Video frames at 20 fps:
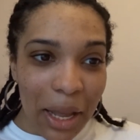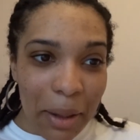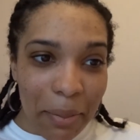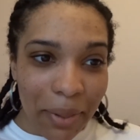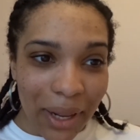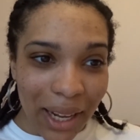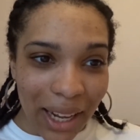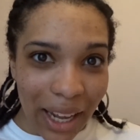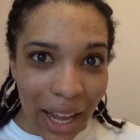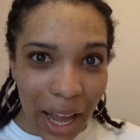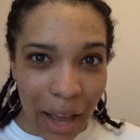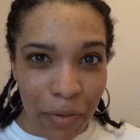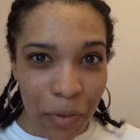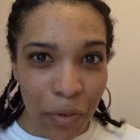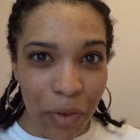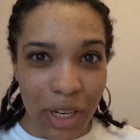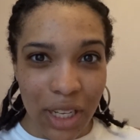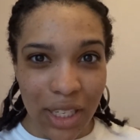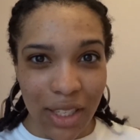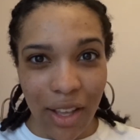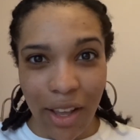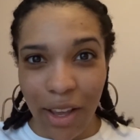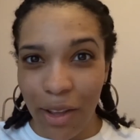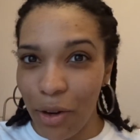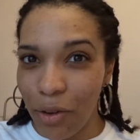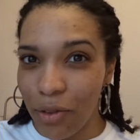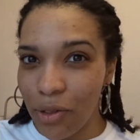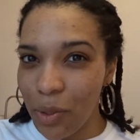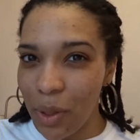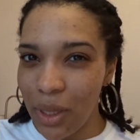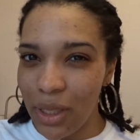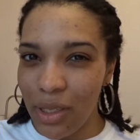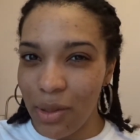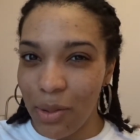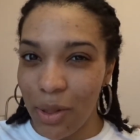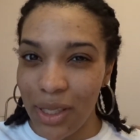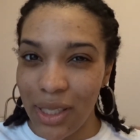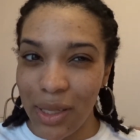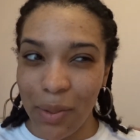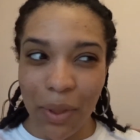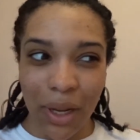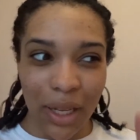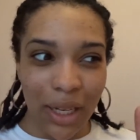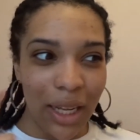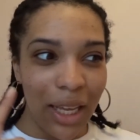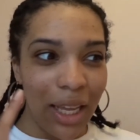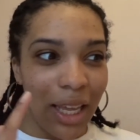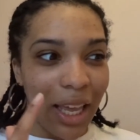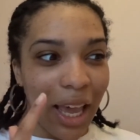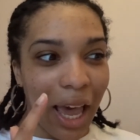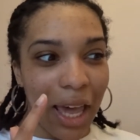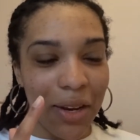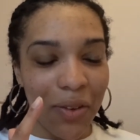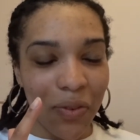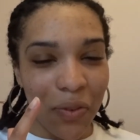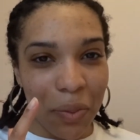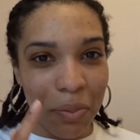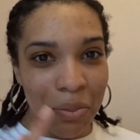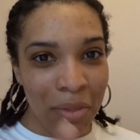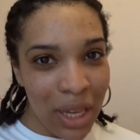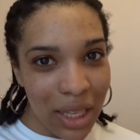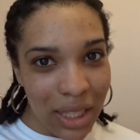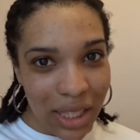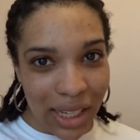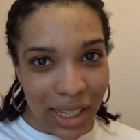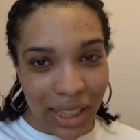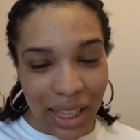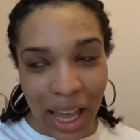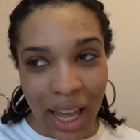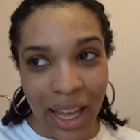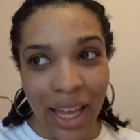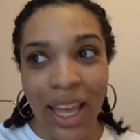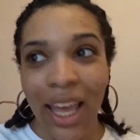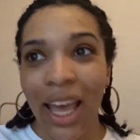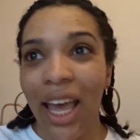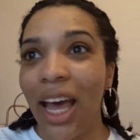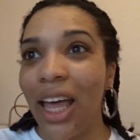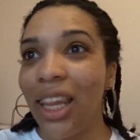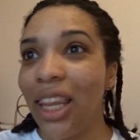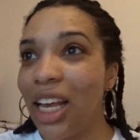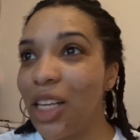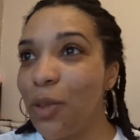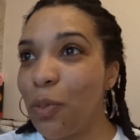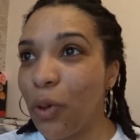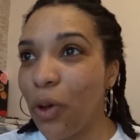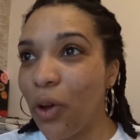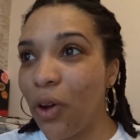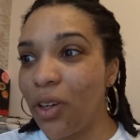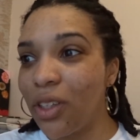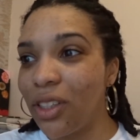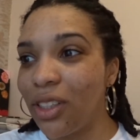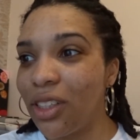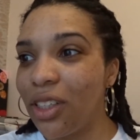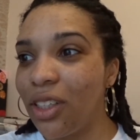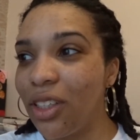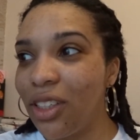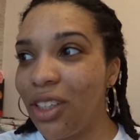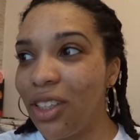but I haven't really started off 2021 kind of meeting that. And that's because